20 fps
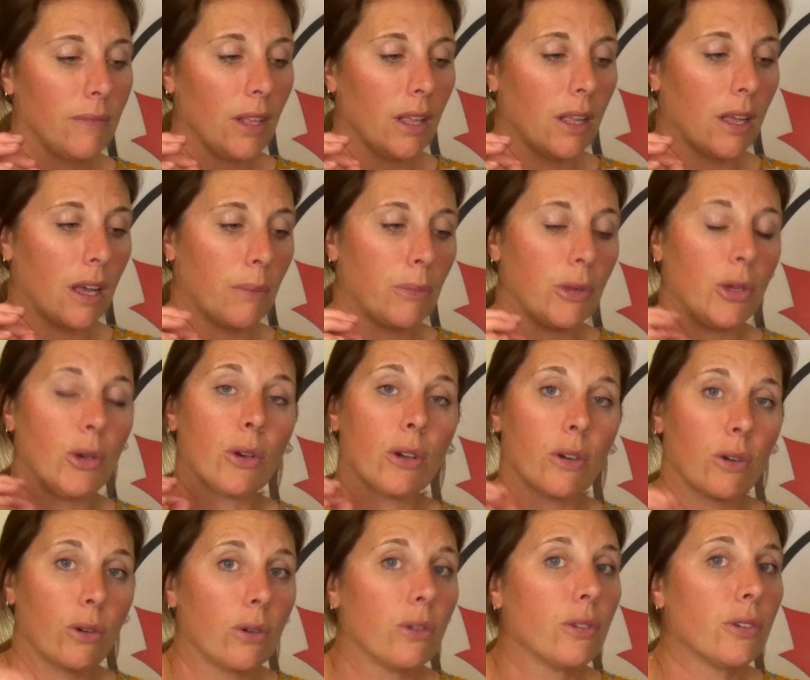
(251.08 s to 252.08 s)
Um, you can
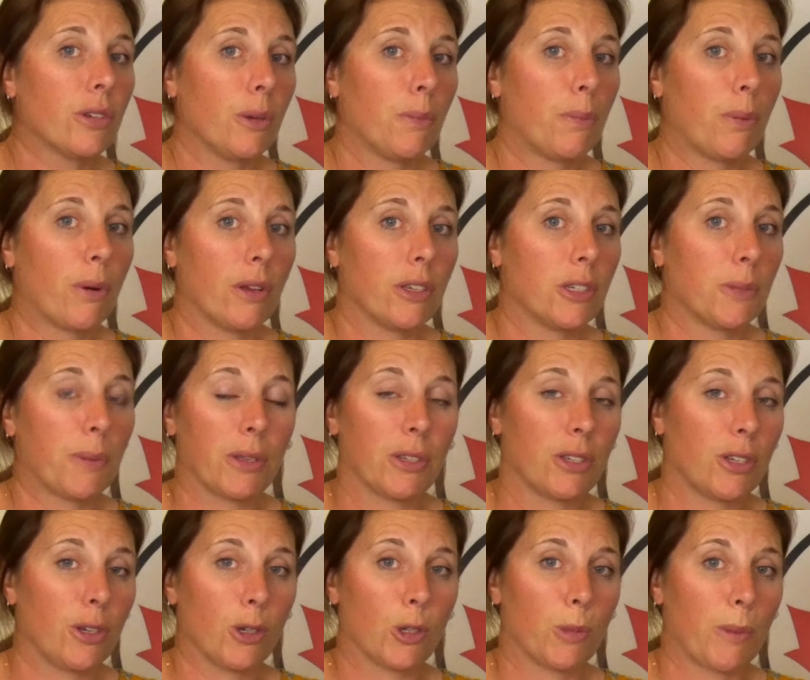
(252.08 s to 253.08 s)
also
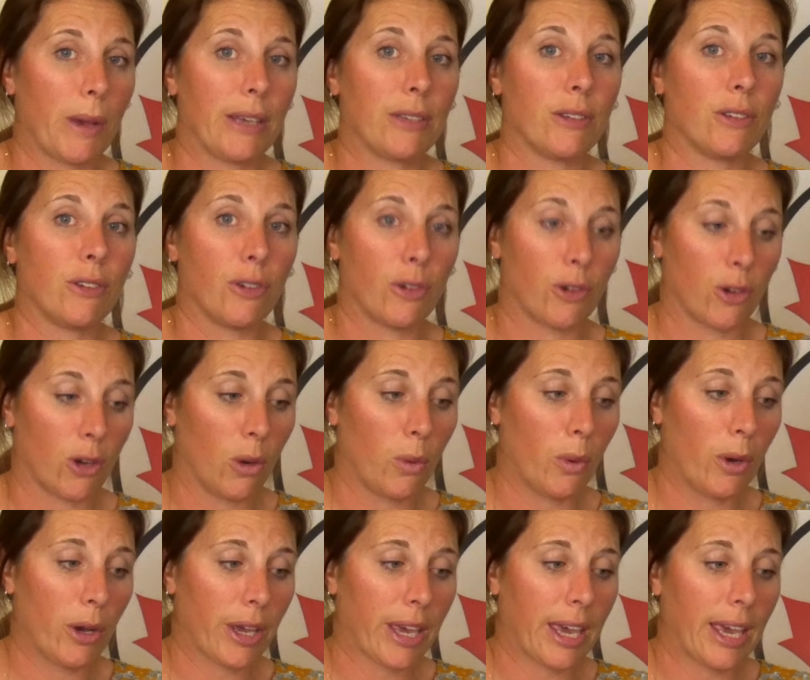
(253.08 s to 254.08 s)
sponsor your spouse if you're not
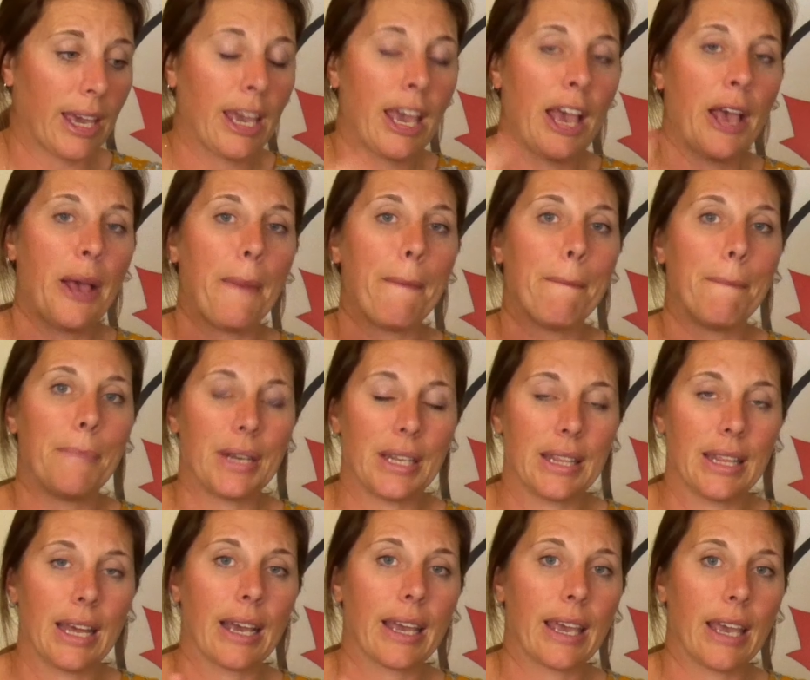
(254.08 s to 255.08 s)
working, but
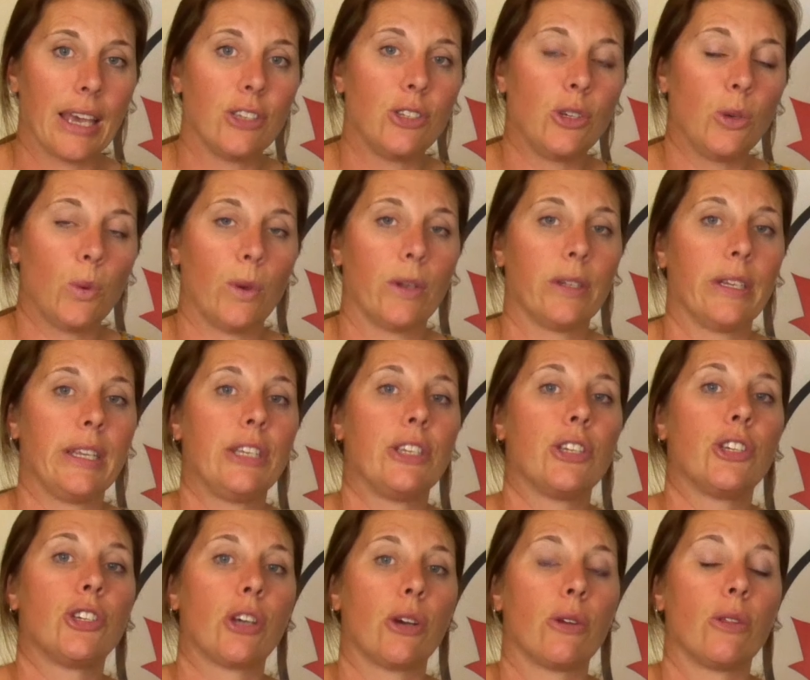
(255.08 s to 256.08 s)
in that case, you will need
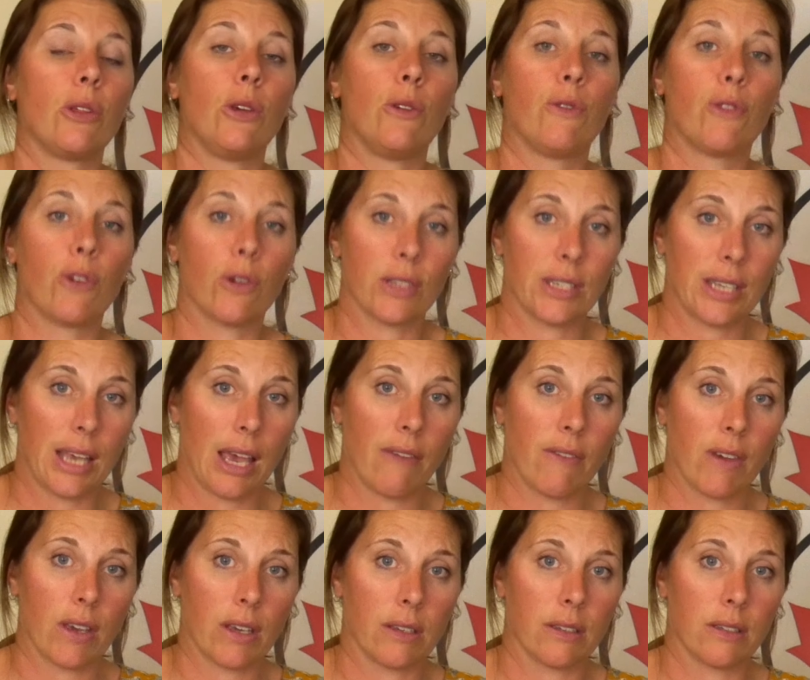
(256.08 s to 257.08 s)
to show that you've got
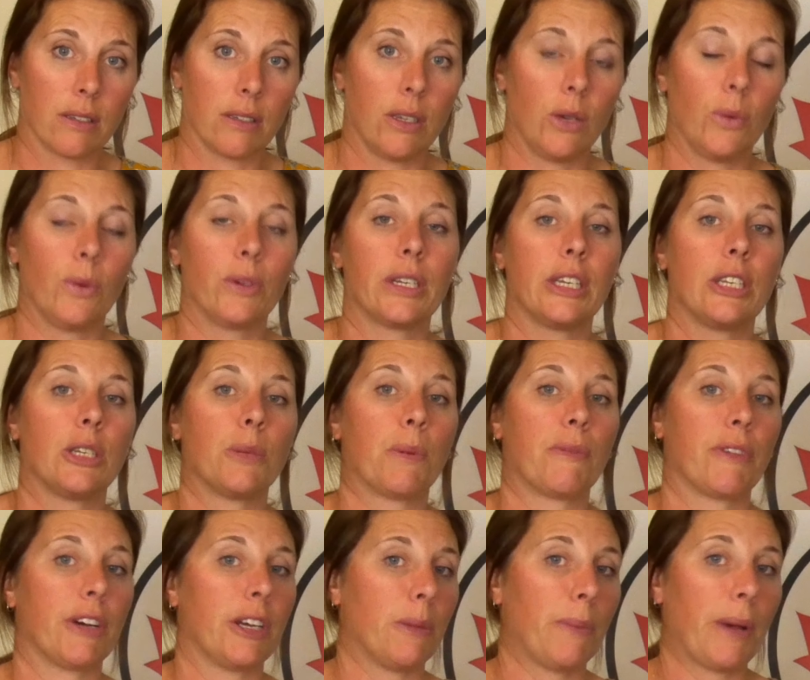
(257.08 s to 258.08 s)
savings. You will need to
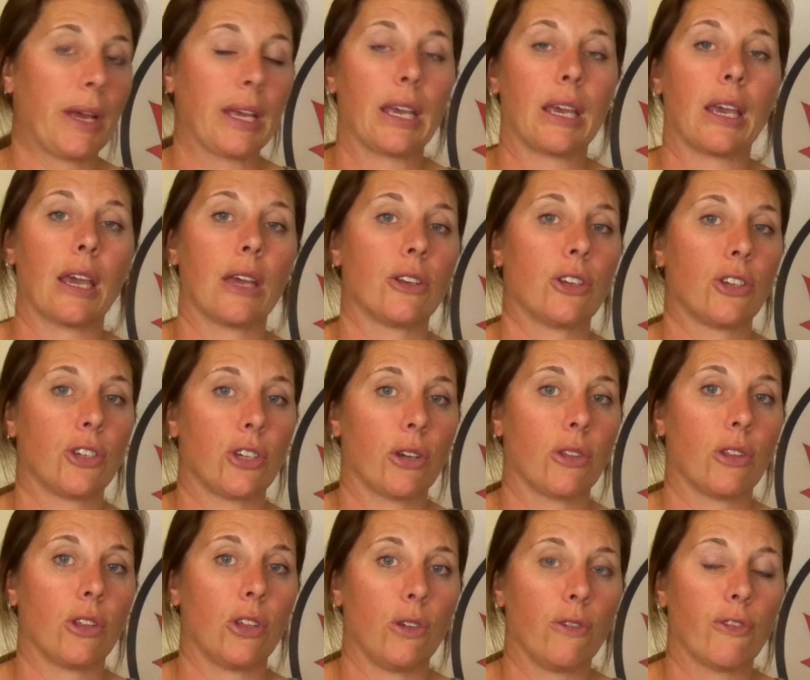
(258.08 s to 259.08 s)
provide a bank account to show
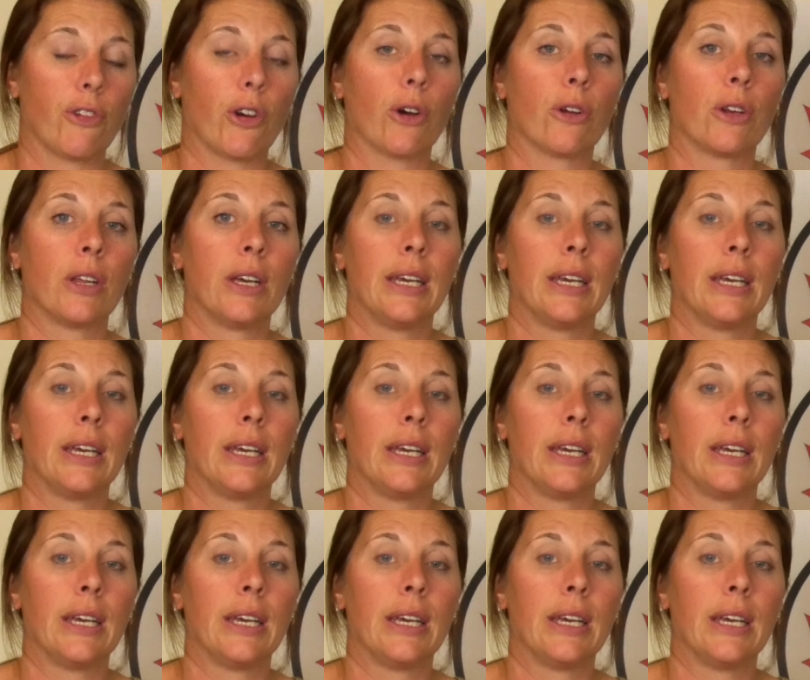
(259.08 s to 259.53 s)
that you've got